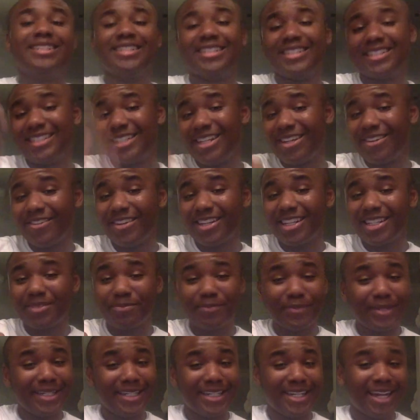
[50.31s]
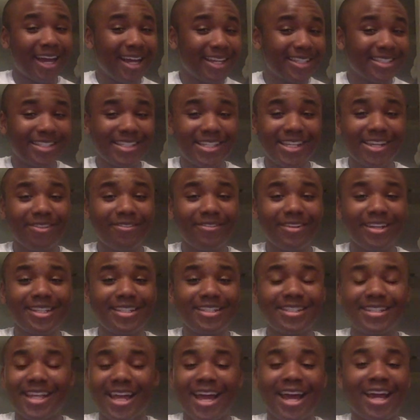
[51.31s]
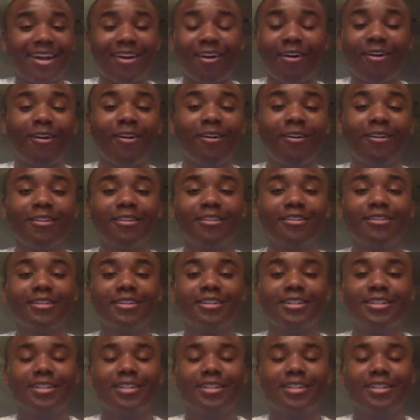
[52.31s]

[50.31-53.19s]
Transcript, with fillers: serious but not serious at all.